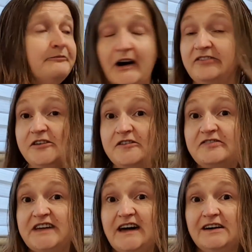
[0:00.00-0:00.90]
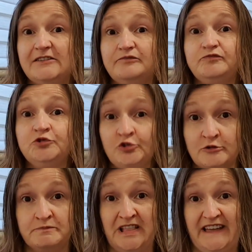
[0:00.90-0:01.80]
But other than that,
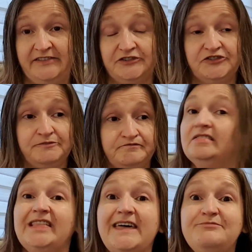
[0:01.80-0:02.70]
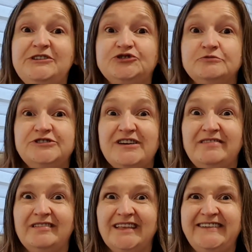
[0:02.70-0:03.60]
no plans. Let me show you
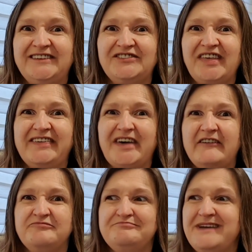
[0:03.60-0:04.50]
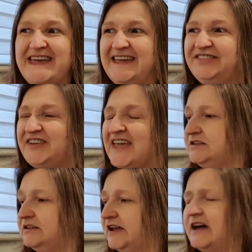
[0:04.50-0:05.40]
the latest thing that I've made.
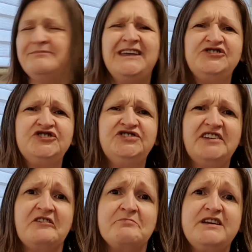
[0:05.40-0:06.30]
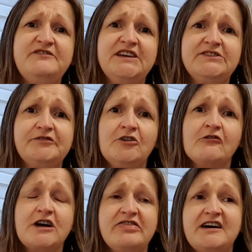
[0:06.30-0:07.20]
I mentioned in a previous
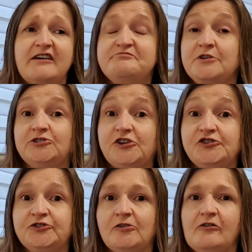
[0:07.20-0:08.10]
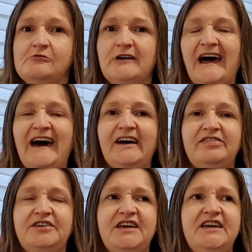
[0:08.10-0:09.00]
vlog that I've booked a stall
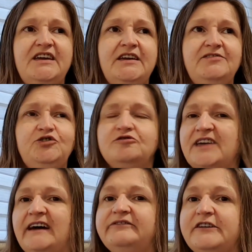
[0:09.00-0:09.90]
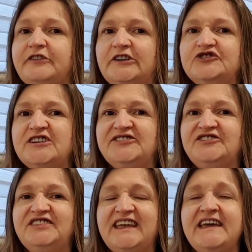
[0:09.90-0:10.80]
at the Youth Cafe
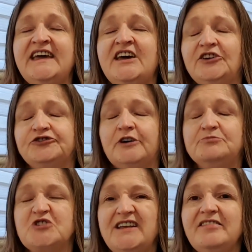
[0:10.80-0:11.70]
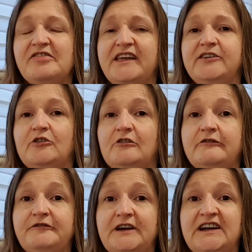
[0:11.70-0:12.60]
fundraising day. So I'm trying to think
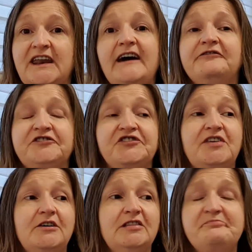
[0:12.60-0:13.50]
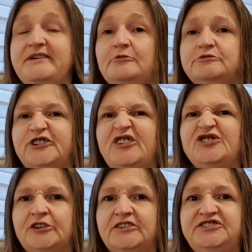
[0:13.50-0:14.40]
of crafts that will appeal to
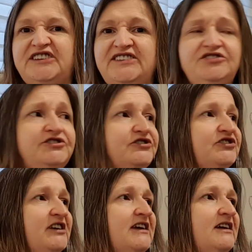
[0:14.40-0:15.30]
sort of teens.